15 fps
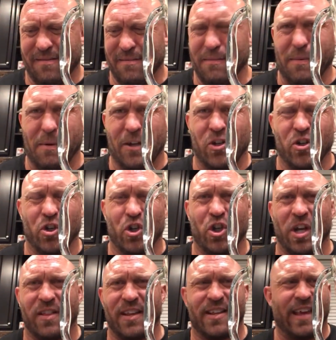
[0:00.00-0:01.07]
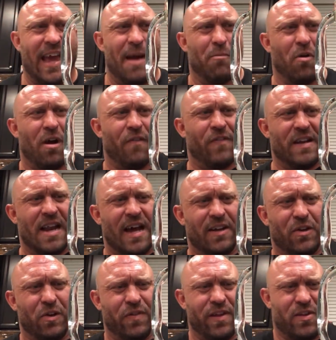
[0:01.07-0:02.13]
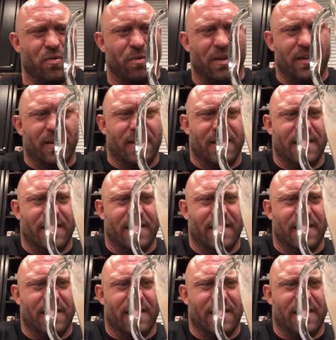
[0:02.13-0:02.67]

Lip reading: Maybe I should just shut this camera off and not do this one.